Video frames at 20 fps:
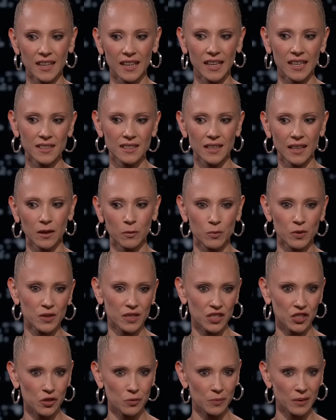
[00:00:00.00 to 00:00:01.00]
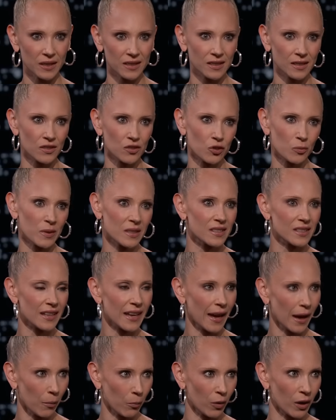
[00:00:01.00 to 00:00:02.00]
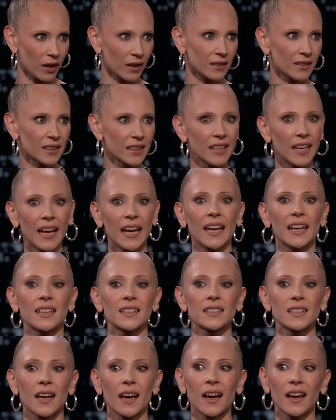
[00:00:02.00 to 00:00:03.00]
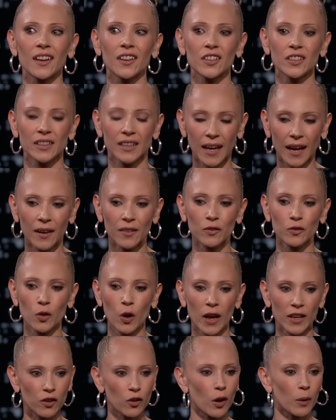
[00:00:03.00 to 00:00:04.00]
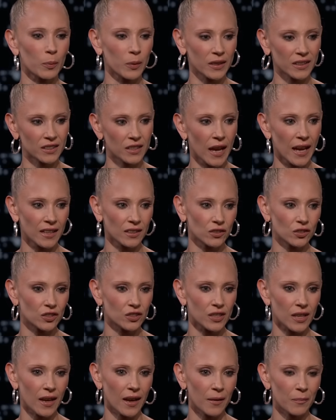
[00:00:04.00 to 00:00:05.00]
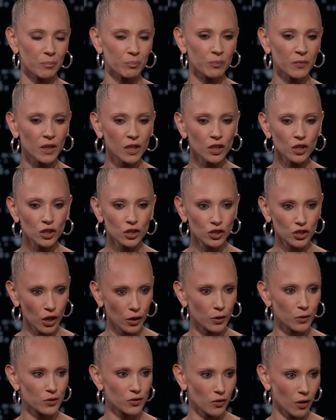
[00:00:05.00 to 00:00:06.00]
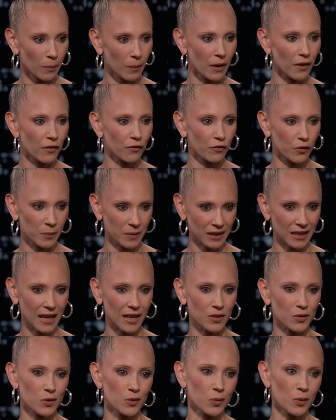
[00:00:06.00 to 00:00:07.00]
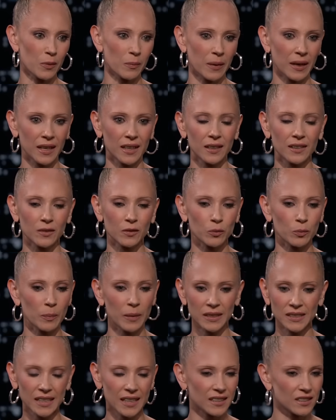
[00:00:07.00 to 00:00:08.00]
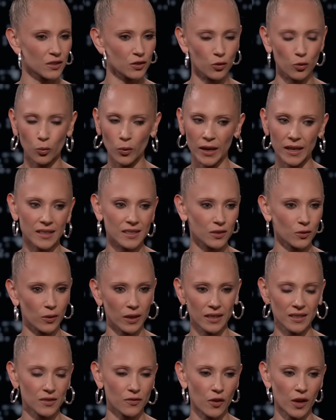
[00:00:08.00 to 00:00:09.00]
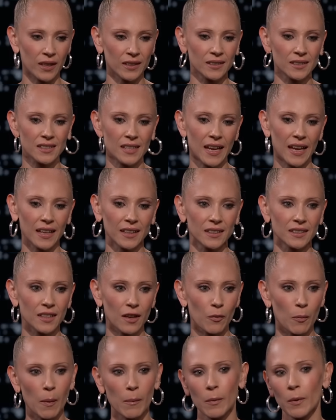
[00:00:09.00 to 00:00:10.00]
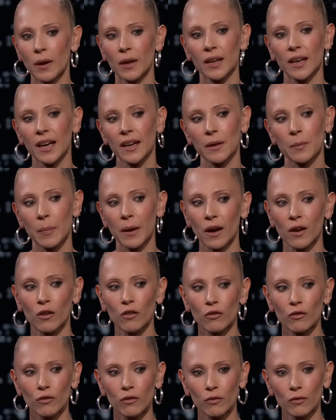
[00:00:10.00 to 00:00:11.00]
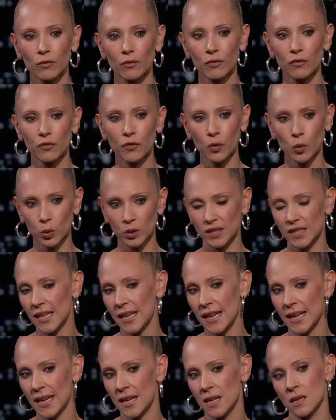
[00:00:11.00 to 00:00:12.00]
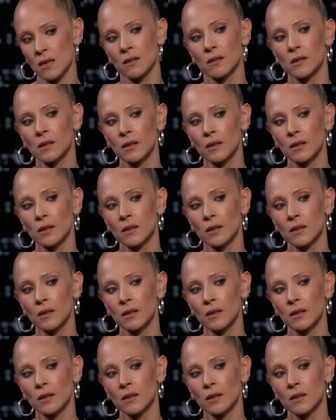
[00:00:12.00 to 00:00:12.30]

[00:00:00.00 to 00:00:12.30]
he's like a musician, but his instrument's a camera. Yeah. And uh, yeah, I grew up and um, Joe Strummer from The Clash was one of my, my dad's greatest, greatest friends. And I remember at about 14,